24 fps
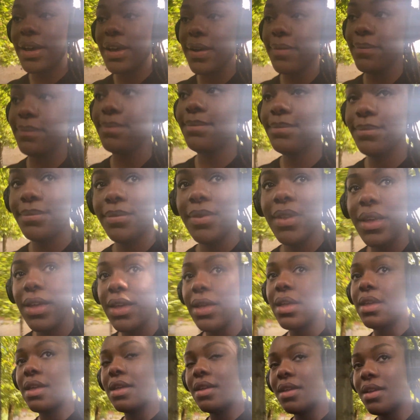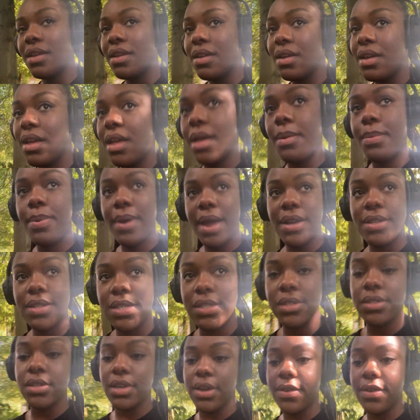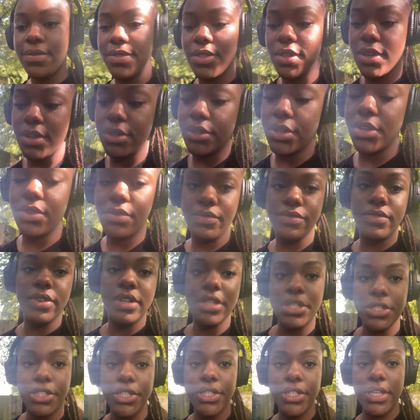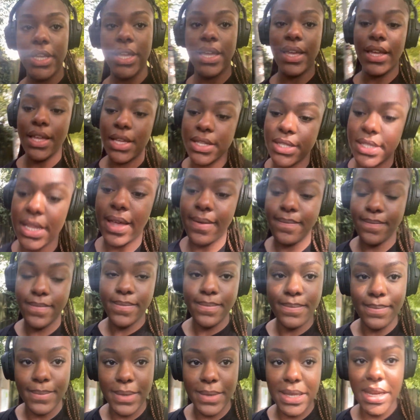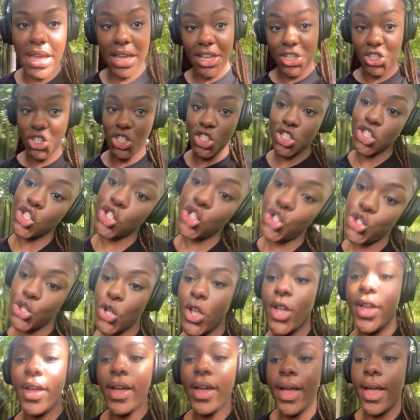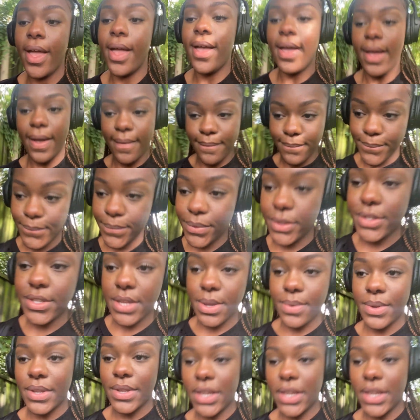um, a practice of the neurology examinations. Um, so we